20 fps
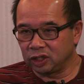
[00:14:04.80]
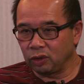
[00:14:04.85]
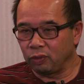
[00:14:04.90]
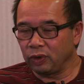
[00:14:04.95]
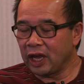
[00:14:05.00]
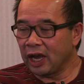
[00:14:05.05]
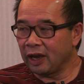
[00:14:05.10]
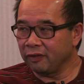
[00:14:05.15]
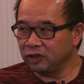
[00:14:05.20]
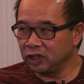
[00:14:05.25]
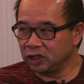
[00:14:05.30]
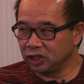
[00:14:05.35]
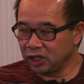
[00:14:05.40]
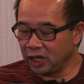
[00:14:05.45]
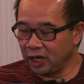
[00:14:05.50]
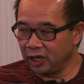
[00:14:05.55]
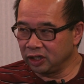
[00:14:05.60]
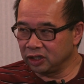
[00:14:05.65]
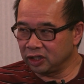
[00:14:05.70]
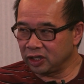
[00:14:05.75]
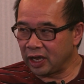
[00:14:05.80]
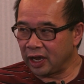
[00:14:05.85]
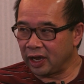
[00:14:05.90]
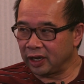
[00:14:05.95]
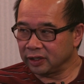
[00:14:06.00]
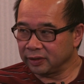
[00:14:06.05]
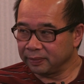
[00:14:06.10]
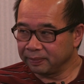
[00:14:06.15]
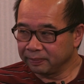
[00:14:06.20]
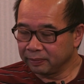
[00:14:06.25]
that we have to change
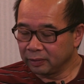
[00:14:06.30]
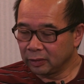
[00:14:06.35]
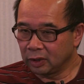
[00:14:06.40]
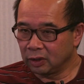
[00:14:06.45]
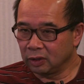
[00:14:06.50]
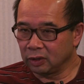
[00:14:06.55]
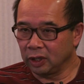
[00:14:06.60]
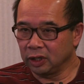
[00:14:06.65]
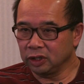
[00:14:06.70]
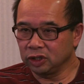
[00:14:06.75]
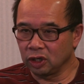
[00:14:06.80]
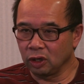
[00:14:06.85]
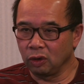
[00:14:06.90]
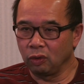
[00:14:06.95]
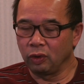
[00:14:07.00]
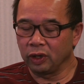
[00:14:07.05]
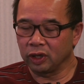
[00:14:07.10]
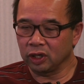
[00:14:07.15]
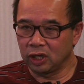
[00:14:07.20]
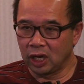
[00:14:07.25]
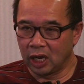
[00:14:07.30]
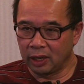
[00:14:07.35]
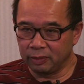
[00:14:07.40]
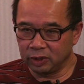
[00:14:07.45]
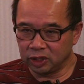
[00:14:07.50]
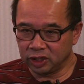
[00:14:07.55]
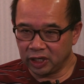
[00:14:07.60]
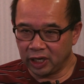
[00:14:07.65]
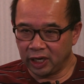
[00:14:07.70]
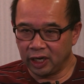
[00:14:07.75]
that. Okay? So with climate
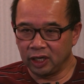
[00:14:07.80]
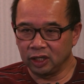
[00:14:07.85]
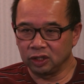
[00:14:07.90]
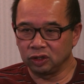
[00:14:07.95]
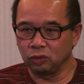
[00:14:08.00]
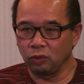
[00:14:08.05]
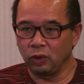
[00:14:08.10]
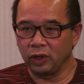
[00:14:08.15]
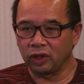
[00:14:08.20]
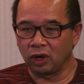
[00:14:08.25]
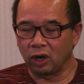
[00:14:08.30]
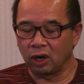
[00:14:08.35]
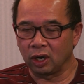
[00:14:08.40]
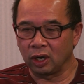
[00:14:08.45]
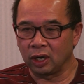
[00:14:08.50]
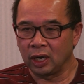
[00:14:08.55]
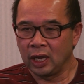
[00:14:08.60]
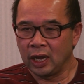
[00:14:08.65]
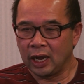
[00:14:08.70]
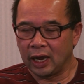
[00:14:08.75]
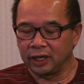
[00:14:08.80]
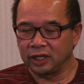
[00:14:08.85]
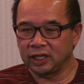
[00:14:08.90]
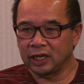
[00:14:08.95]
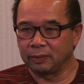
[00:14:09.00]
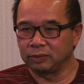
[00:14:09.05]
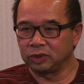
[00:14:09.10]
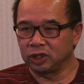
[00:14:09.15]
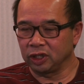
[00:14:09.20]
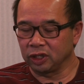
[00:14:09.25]
change, with our
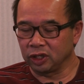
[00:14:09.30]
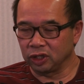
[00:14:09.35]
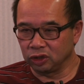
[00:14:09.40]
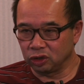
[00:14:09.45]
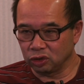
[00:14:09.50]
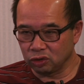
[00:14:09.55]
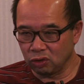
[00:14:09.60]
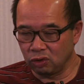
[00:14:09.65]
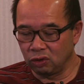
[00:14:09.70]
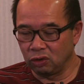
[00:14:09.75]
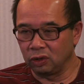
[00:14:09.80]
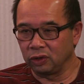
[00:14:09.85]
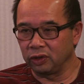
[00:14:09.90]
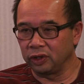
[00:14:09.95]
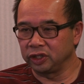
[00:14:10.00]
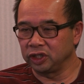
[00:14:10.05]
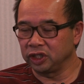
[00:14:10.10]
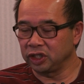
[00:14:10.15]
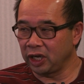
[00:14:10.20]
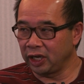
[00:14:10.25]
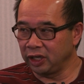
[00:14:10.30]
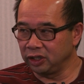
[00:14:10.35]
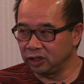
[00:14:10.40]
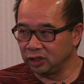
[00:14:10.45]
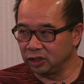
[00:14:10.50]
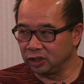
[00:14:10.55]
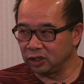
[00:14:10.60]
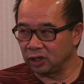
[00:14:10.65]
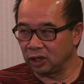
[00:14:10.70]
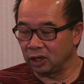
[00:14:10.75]
attempts to control the
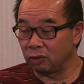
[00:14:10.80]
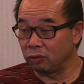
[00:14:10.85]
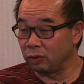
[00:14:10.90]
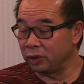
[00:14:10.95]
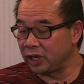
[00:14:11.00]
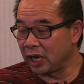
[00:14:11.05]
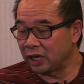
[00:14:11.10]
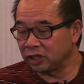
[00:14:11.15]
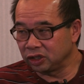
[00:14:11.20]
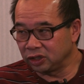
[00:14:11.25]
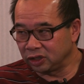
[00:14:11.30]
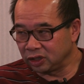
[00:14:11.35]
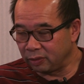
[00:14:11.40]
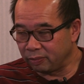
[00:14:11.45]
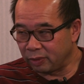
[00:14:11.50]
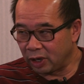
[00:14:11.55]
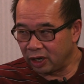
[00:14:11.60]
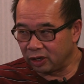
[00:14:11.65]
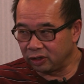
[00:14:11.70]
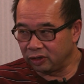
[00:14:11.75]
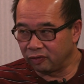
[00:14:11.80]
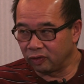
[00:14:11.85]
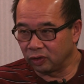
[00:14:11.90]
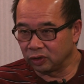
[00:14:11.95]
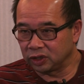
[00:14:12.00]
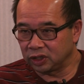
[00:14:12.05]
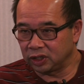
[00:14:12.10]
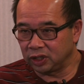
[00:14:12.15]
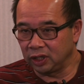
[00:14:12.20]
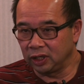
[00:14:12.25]
changes, reductions in
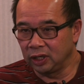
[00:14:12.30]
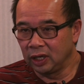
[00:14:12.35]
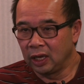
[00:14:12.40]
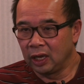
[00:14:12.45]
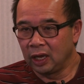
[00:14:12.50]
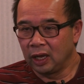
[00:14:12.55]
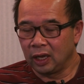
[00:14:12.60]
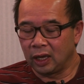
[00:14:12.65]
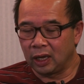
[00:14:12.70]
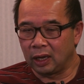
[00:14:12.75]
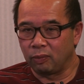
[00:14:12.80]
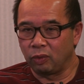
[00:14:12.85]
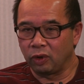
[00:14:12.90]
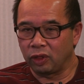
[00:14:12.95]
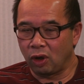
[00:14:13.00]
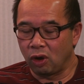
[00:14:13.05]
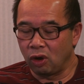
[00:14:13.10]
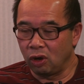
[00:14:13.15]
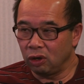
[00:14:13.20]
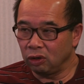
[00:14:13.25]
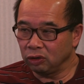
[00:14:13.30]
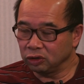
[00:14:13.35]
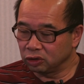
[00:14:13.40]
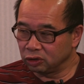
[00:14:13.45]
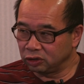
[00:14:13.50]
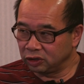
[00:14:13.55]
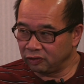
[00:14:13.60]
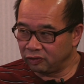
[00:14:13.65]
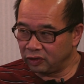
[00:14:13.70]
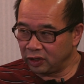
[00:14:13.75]
biodiversity, with all
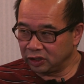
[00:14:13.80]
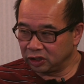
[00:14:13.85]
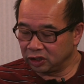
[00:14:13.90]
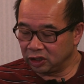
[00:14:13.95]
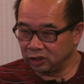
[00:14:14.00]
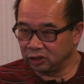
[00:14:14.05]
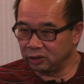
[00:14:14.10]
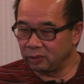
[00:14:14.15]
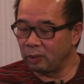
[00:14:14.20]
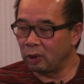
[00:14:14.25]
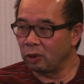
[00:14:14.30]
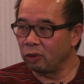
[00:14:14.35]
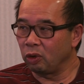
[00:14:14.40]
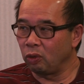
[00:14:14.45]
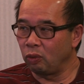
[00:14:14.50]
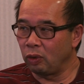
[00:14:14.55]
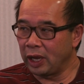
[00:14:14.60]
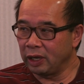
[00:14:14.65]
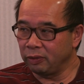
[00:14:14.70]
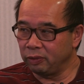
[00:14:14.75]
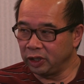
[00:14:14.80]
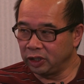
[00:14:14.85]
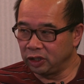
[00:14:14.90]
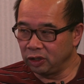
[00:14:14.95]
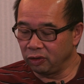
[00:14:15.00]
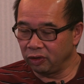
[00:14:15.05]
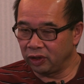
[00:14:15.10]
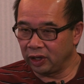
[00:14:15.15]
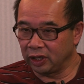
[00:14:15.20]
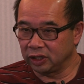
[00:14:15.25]
sorts of things about the way we
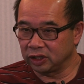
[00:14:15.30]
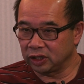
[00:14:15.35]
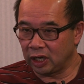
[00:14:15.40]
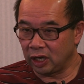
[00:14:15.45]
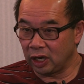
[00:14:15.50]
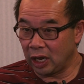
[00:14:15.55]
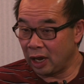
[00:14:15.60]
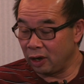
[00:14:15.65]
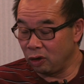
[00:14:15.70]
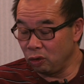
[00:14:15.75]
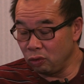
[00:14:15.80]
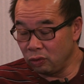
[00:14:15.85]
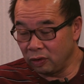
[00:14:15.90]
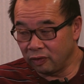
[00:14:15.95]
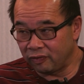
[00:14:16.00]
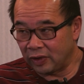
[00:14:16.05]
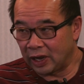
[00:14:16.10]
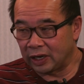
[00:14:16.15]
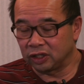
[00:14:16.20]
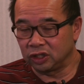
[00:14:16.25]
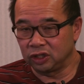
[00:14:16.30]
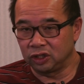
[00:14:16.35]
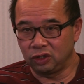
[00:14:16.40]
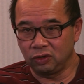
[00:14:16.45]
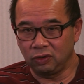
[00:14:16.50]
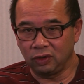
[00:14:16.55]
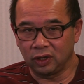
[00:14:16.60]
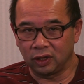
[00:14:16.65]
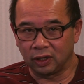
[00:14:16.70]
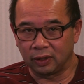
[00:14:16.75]
do things and who in fact is
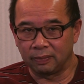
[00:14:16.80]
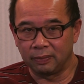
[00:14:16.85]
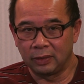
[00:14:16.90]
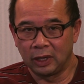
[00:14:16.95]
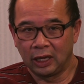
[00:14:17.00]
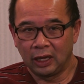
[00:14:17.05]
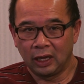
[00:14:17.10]
doing them,